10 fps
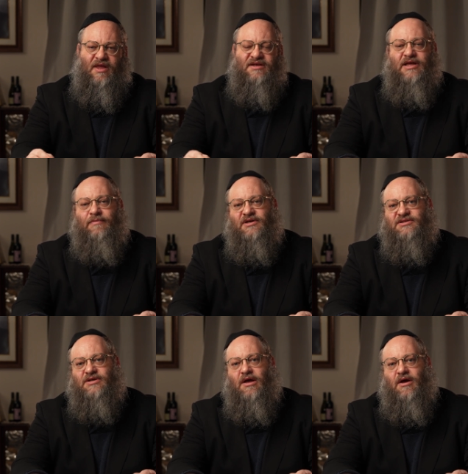his name
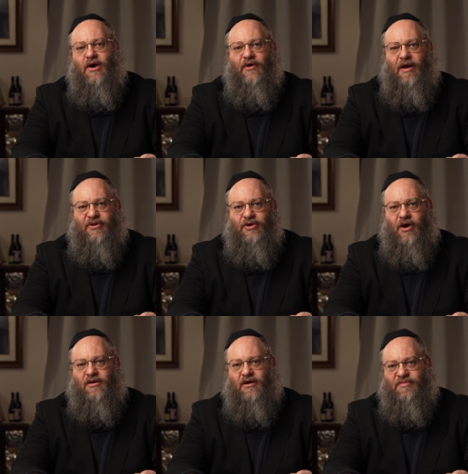was Rabbi
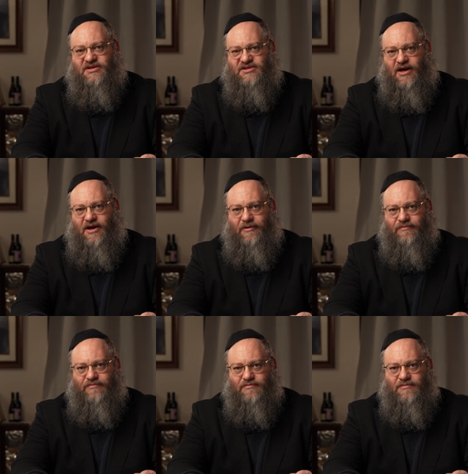Yochanan ben Zakkai
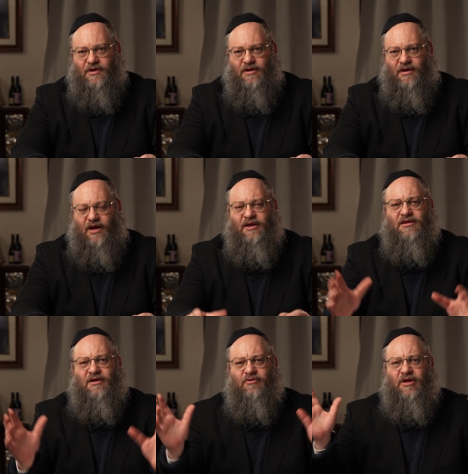and
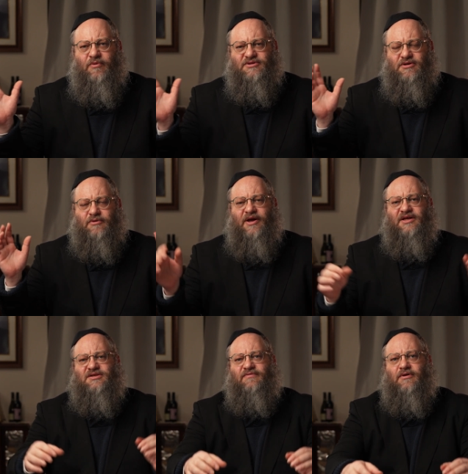he literally was the
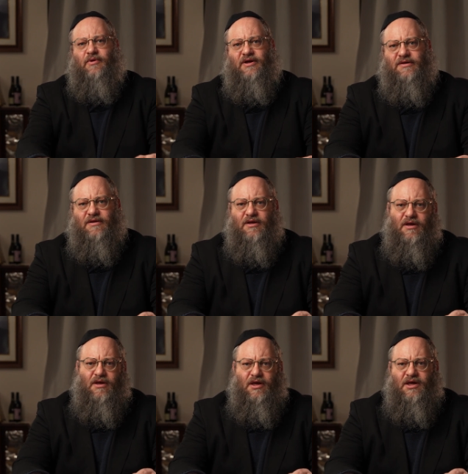greatest of the great.
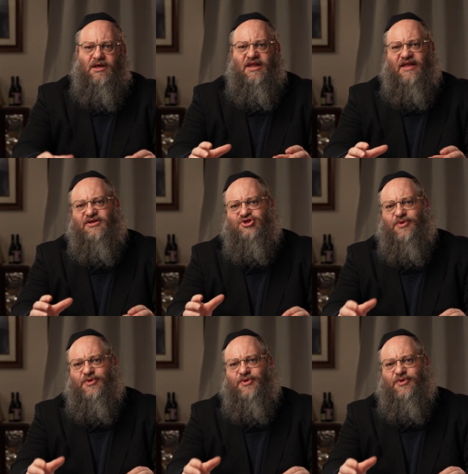He led the